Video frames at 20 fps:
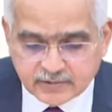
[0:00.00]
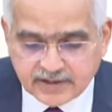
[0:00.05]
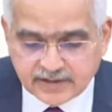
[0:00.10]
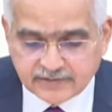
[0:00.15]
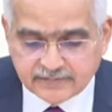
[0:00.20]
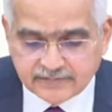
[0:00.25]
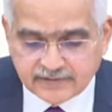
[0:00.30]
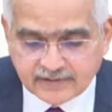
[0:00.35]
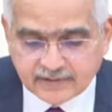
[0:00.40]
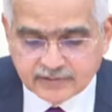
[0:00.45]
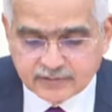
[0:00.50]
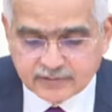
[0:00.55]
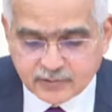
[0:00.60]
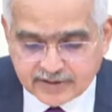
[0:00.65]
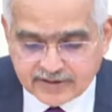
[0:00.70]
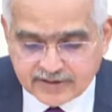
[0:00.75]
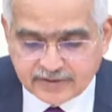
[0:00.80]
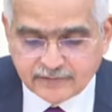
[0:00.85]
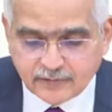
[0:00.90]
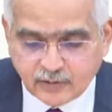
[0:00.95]

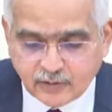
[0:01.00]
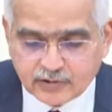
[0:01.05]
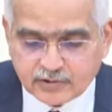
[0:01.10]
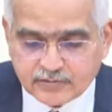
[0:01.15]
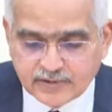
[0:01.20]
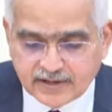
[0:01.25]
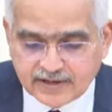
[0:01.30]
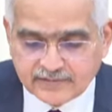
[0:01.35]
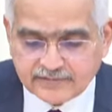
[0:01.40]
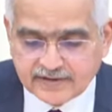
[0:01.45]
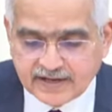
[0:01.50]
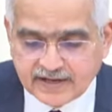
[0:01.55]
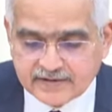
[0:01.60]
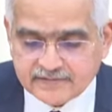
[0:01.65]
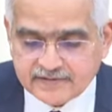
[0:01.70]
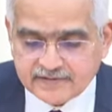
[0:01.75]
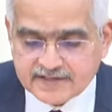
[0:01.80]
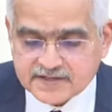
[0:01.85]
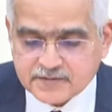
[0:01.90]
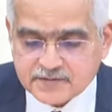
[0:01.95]

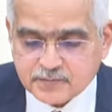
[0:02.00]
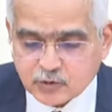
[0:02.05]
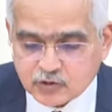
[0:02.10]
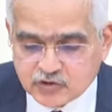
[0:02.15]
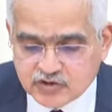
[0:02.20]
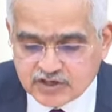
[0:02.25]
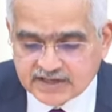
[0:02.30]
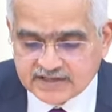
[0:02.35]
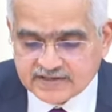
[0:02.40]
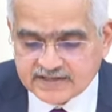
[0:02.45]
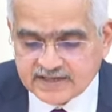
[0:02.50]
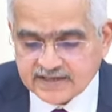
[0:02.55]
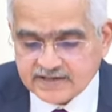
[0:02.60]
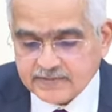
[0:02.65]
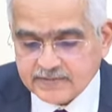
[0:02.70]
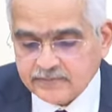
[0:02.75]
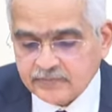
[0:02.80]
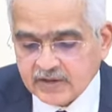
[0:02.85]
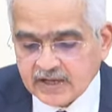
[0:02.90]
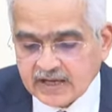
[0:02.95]
24-25 is
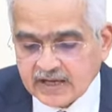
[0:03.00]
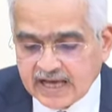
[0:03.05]
projected